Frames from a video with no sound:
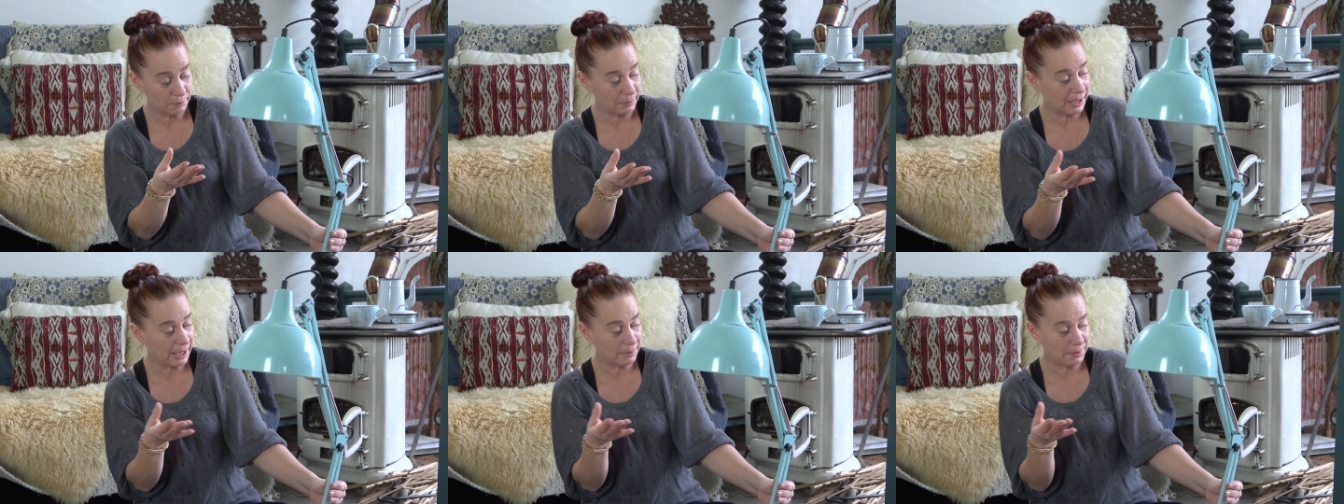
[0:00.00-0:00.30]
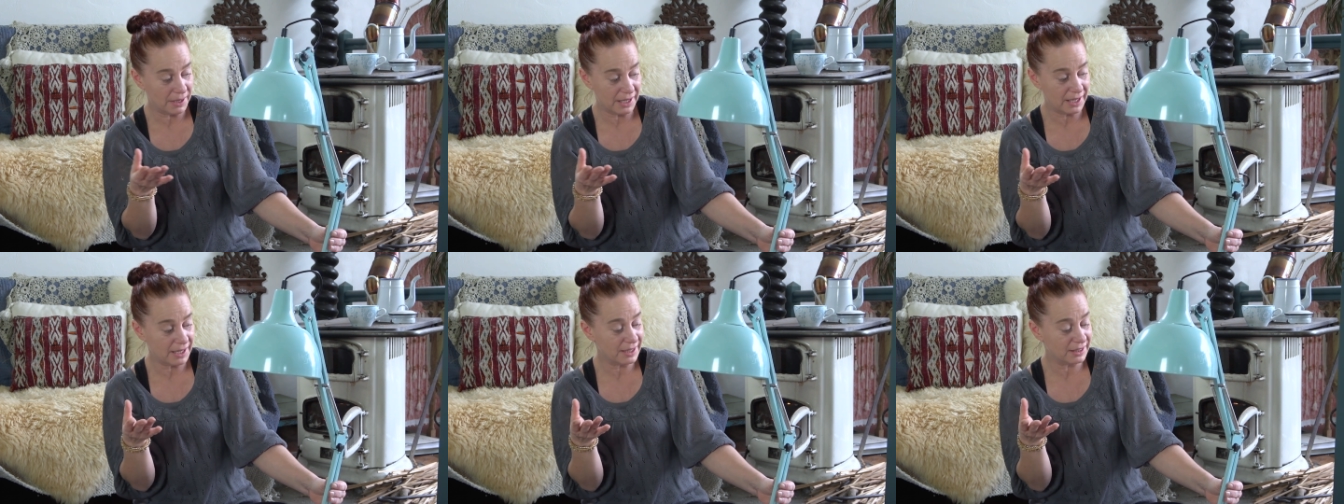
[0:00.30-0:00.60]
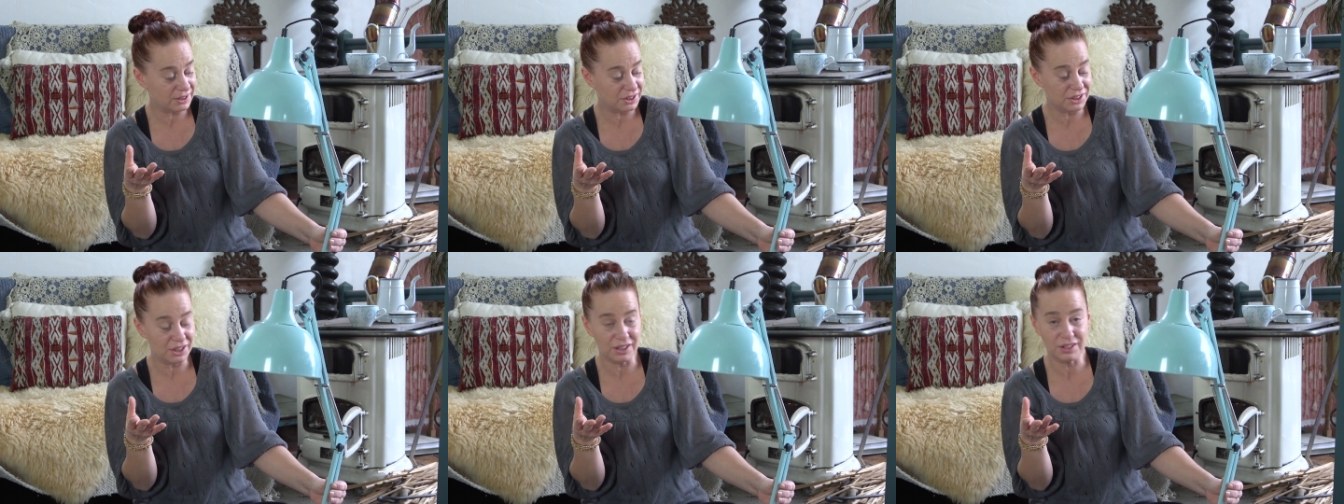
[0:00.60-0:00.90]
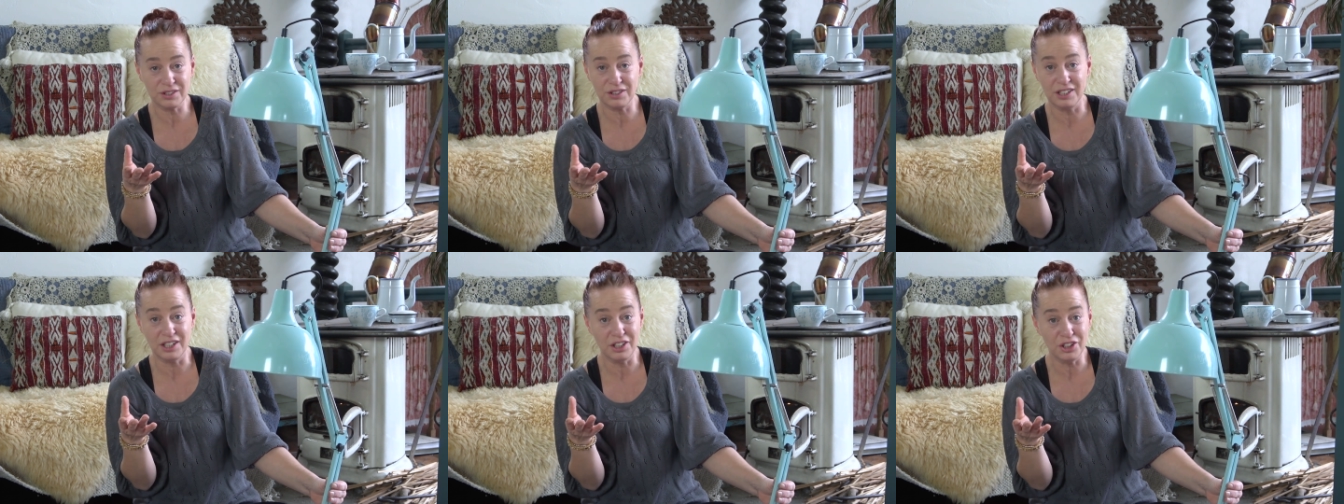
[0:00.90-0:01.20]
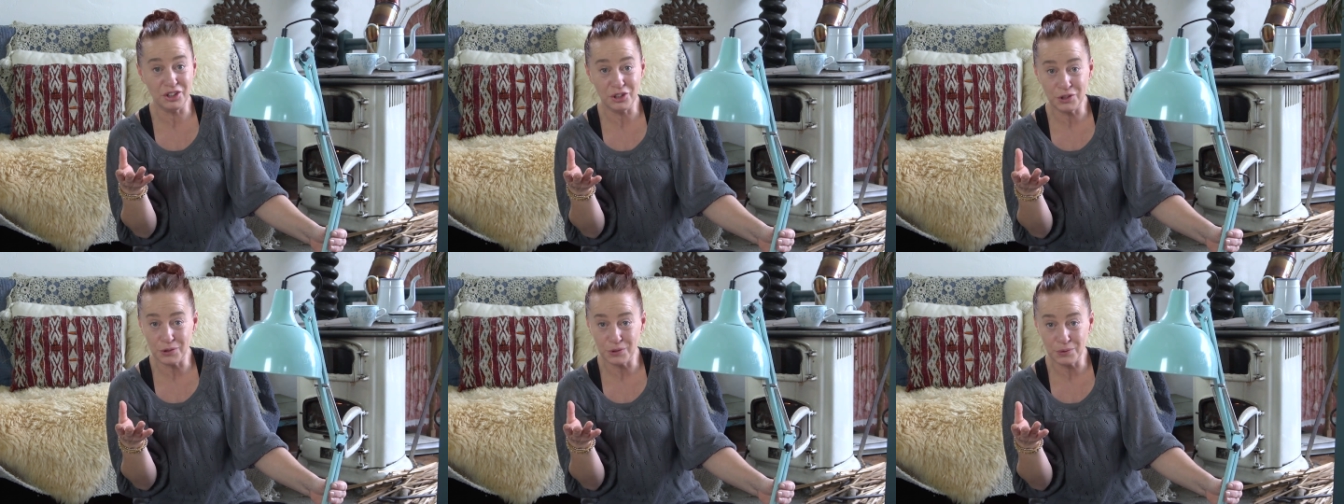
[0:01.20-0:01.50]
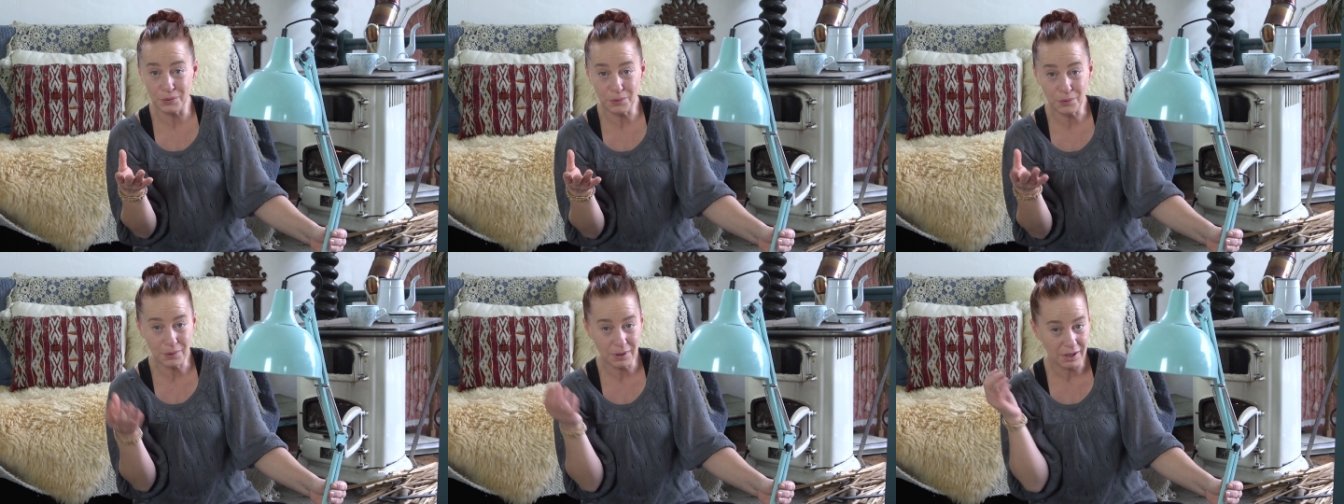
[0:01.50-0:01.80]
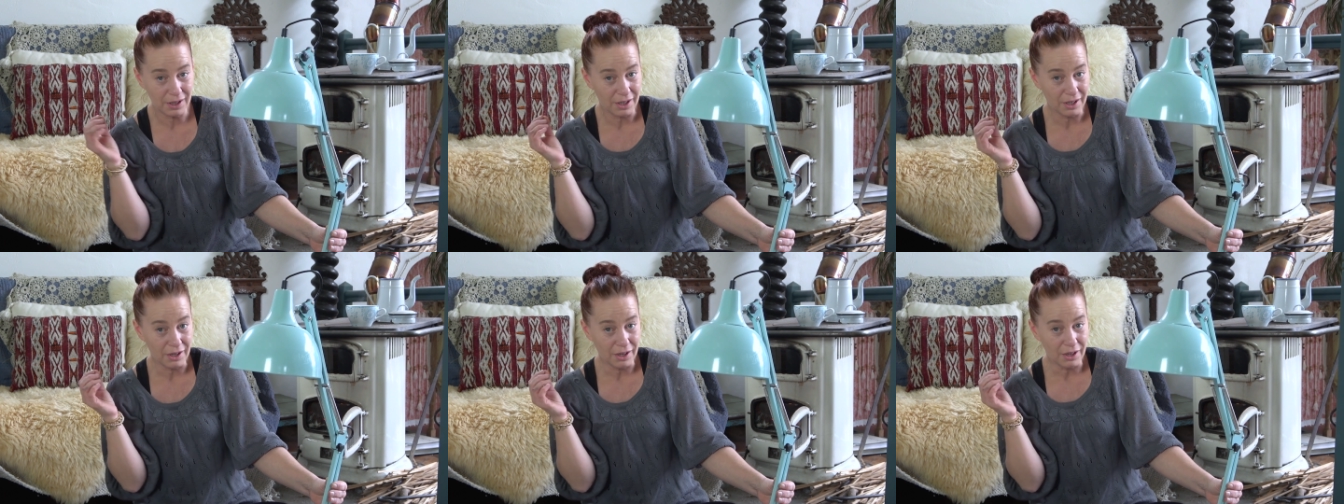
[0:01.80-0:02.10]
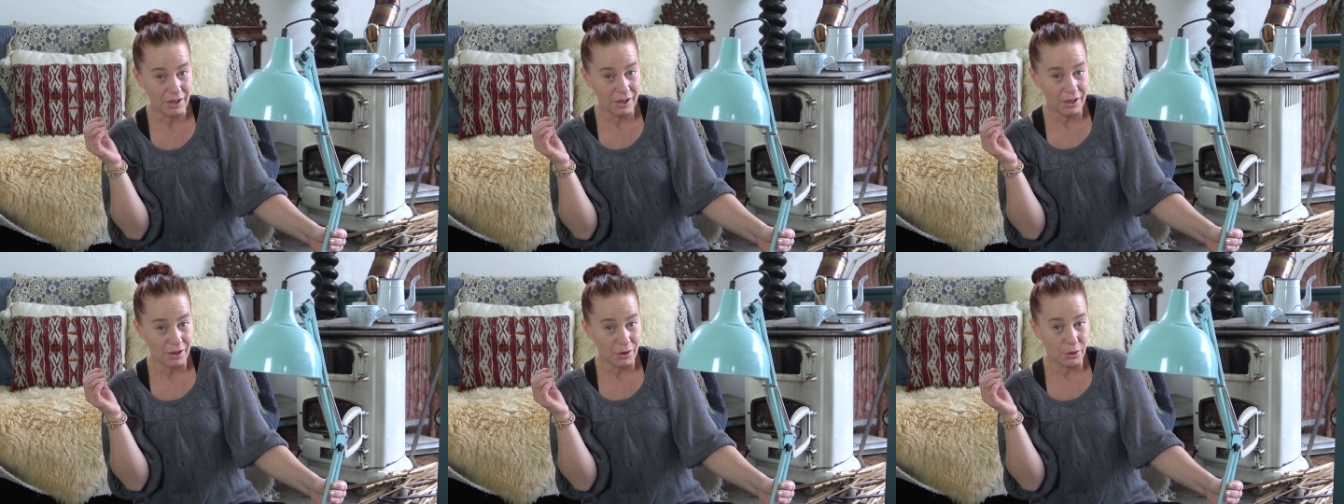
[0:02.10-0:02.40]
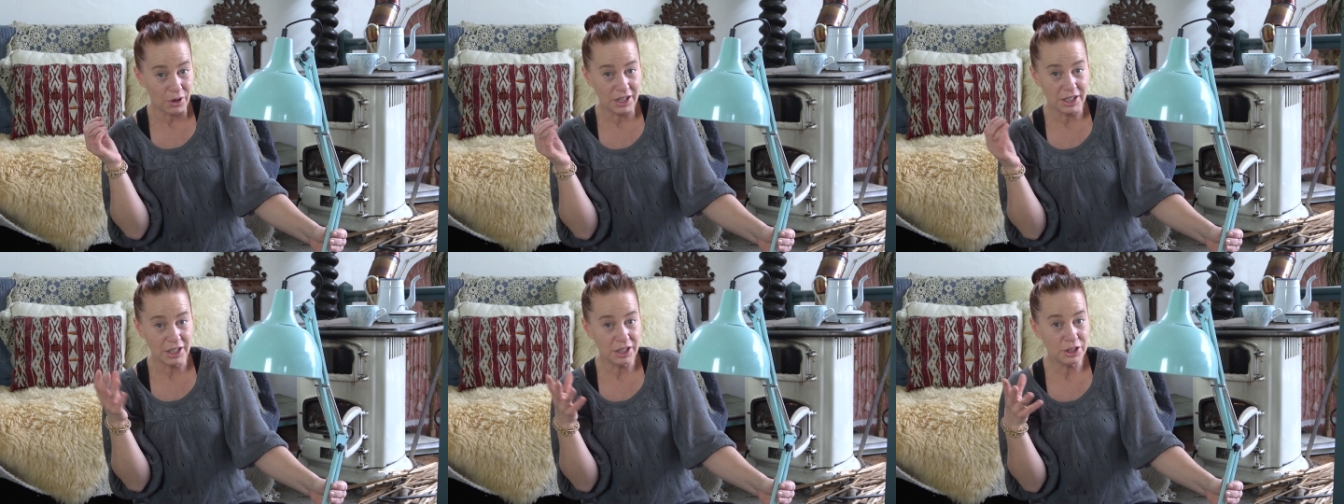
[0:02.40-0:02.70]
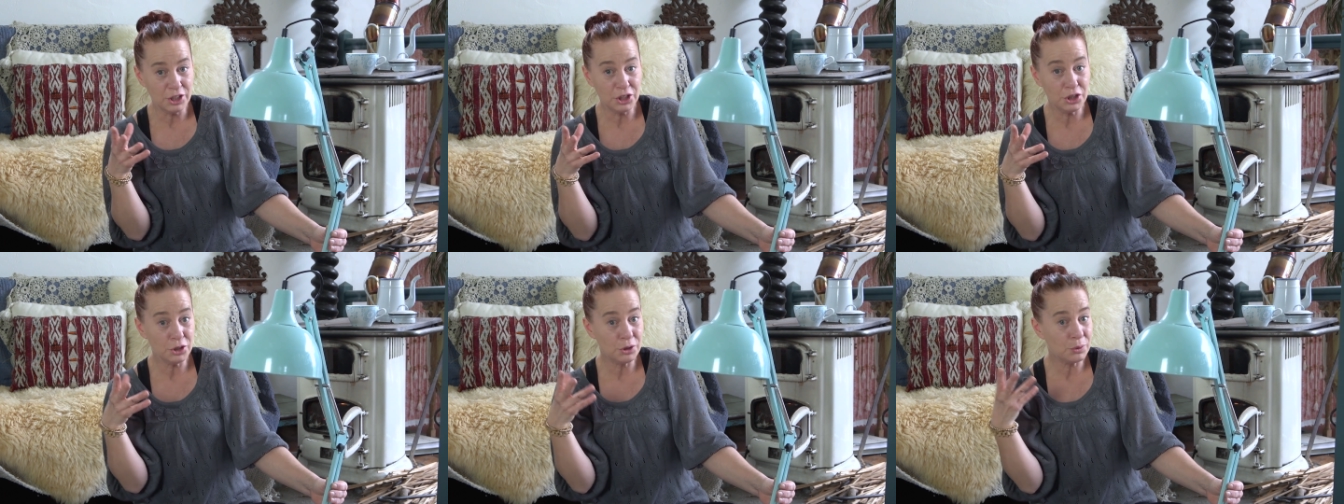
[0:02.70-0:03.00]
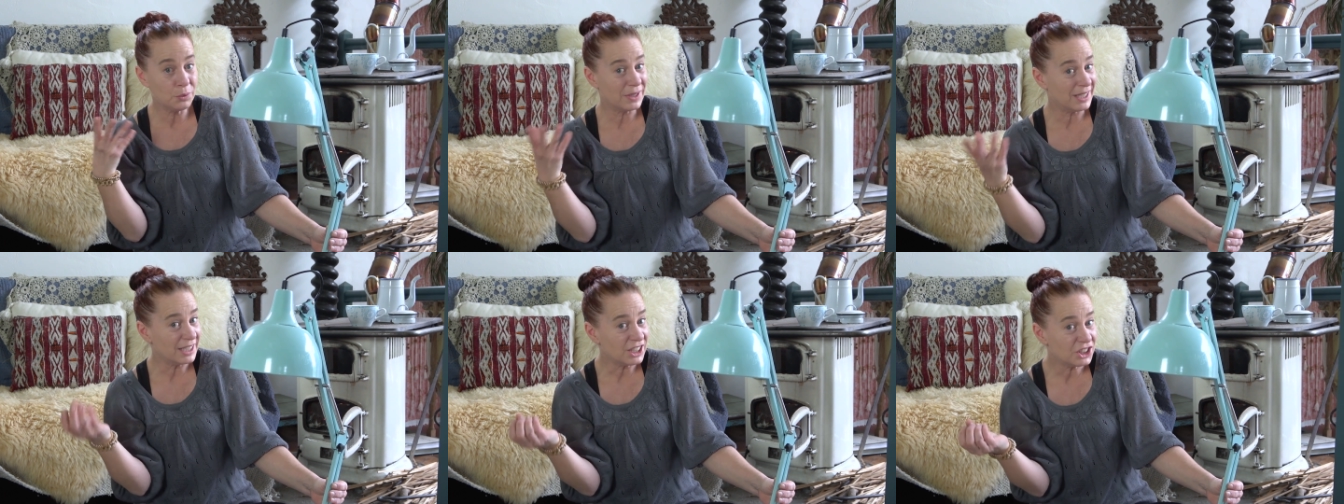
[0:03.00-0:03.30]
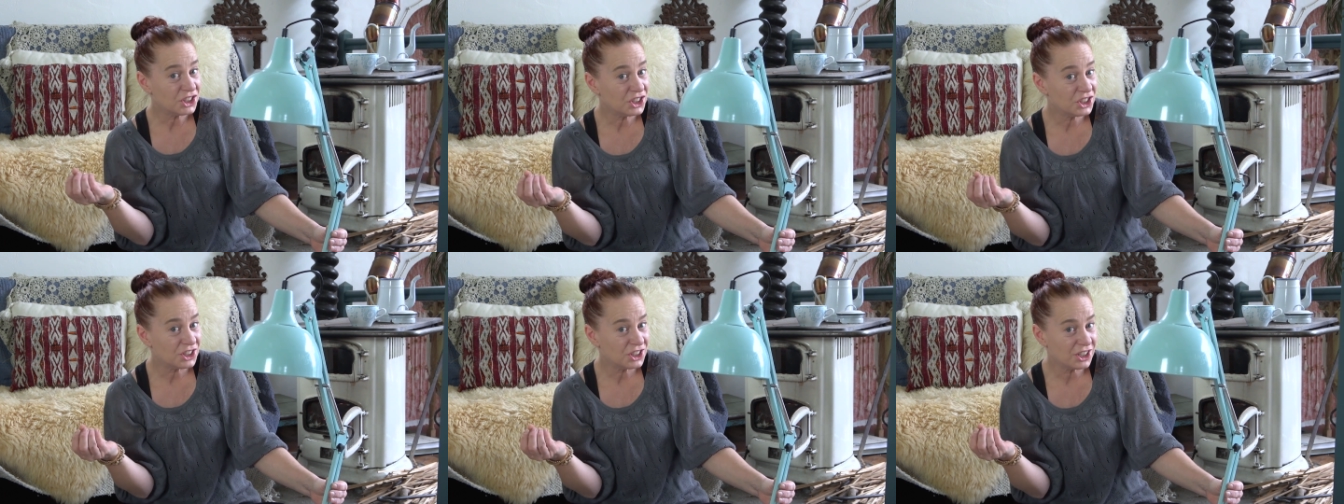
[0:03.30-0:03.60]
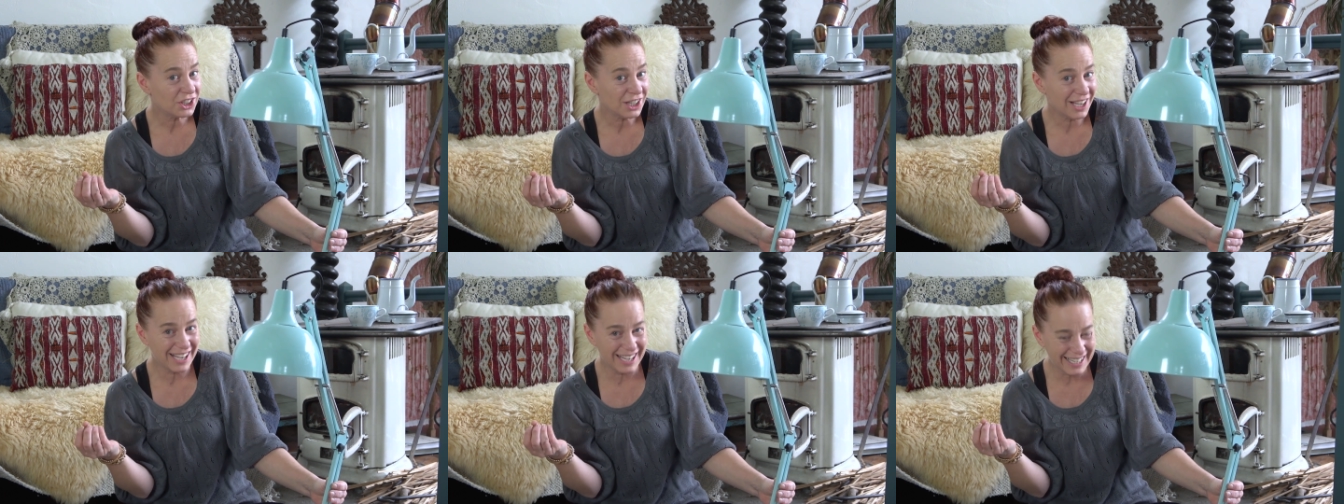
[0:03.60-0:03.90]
maybe it is just new or newish.